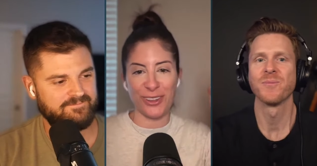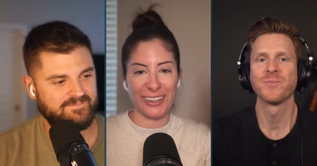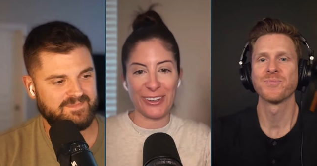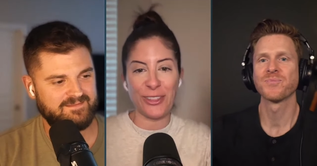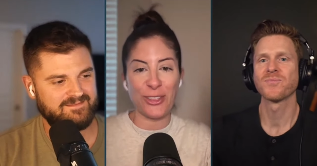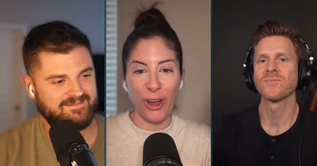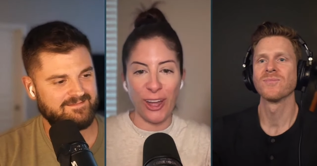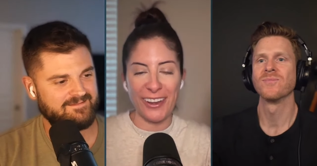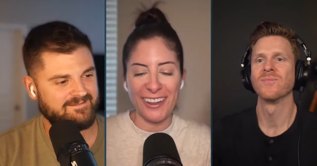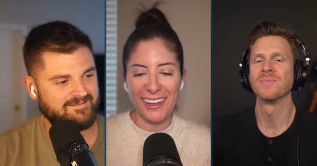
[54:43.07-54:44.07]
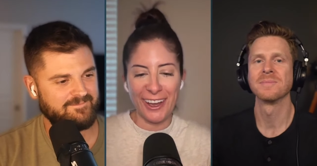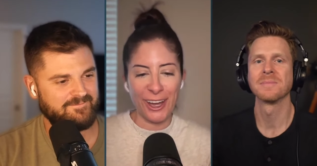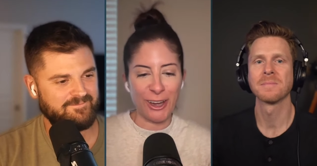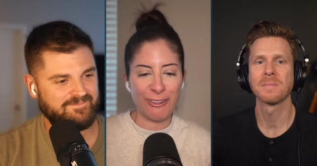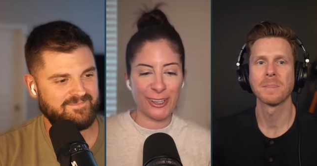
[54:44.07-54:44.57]
Speaker 1: like thought
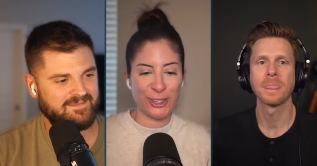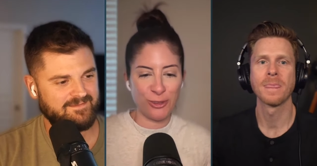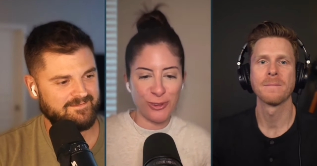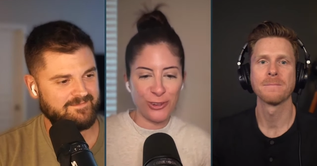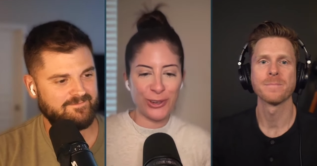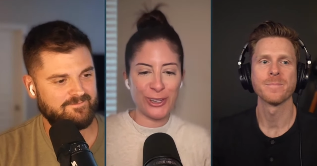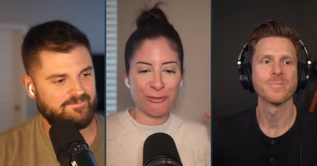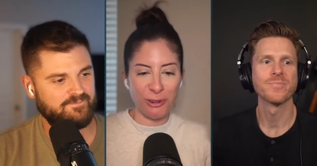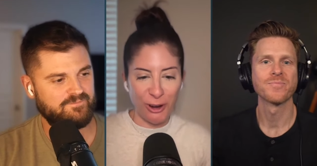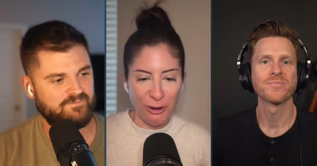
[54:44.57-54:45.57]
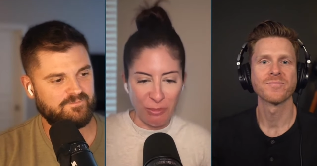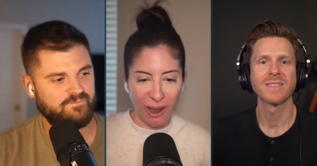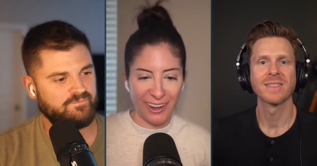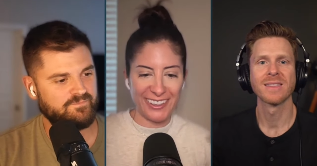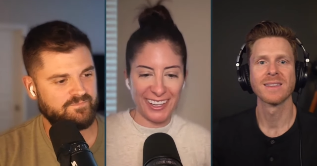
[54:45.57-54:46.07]
of a humanoid
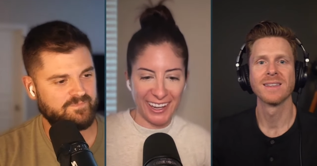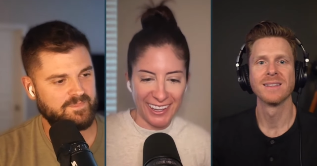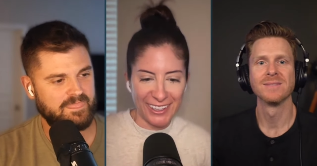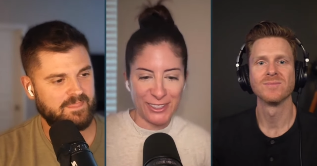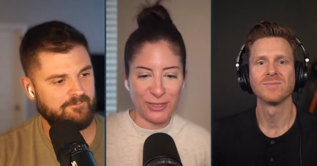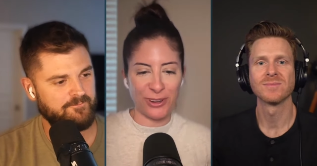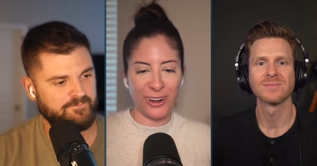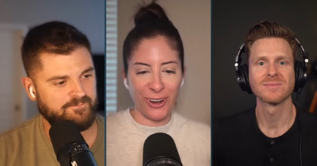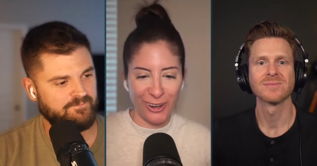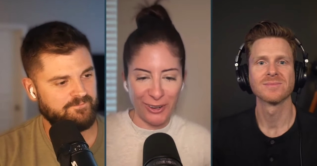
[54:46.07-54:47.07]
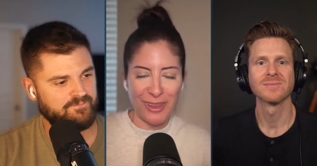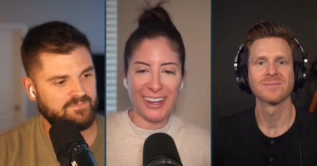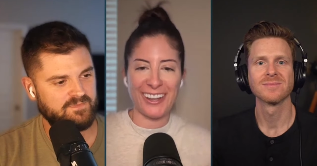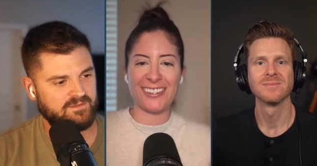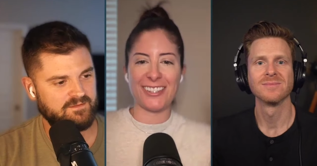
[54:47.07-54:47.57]
robot getting into an
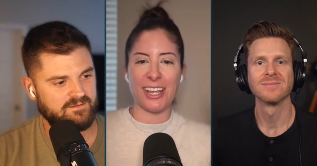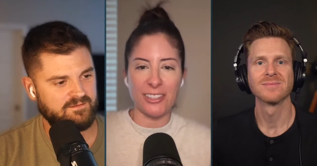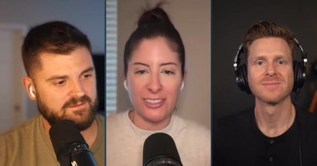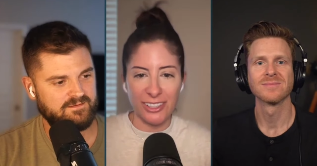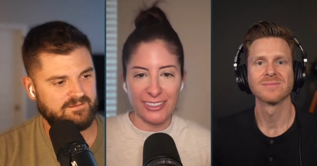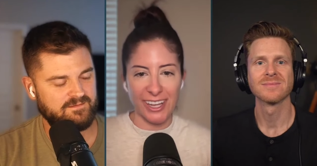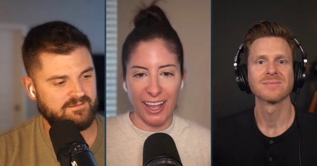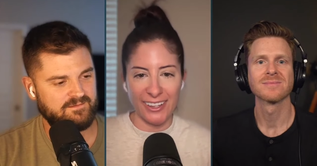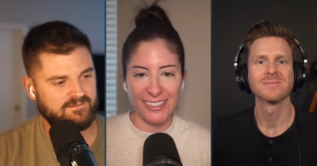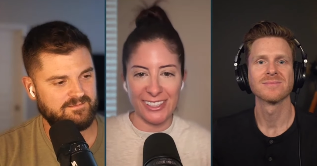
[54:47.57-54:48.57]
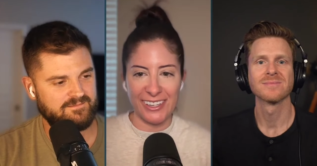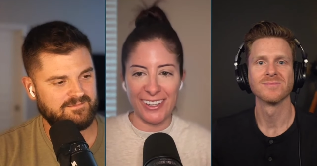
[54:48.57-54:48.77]
automated Tesla taxi